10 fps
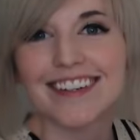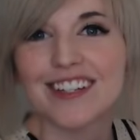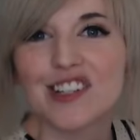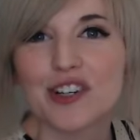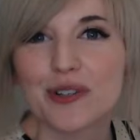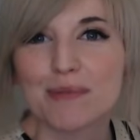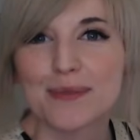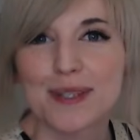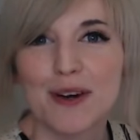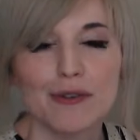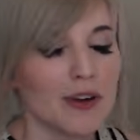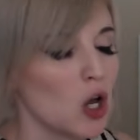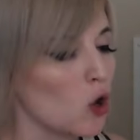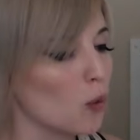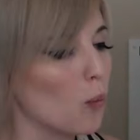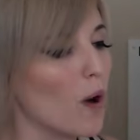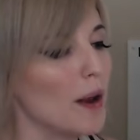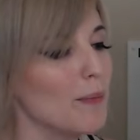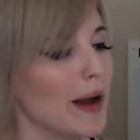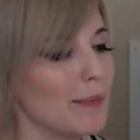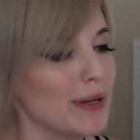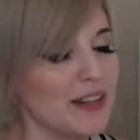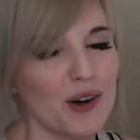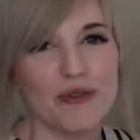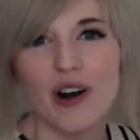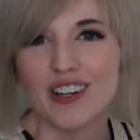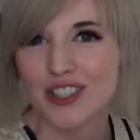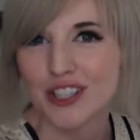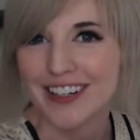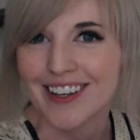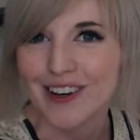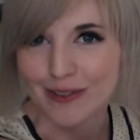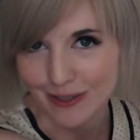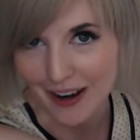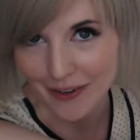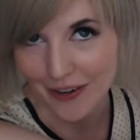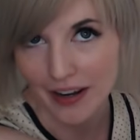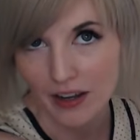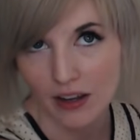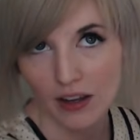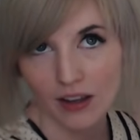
in terms of what might be the function of rhetoric